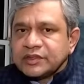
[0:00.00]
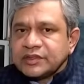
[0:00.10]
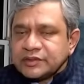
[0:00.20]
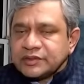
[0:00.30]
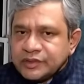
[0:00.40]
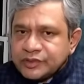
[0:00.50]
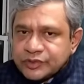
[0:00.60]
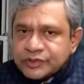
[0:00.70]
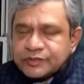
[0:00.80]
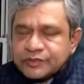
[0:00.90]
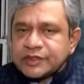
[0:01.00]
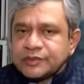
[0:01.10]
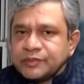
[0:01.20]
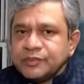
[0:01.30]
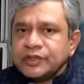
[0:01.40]
are institutions which have
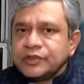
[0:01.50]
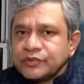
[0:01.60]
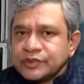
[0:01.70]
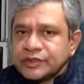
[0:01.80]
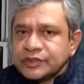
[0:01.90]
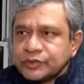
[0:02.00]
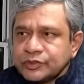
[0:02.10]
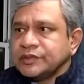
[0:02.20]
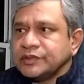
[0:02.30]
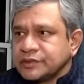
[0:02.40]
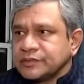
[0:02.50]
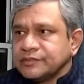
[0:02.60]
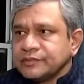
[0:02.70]
been built over centuries.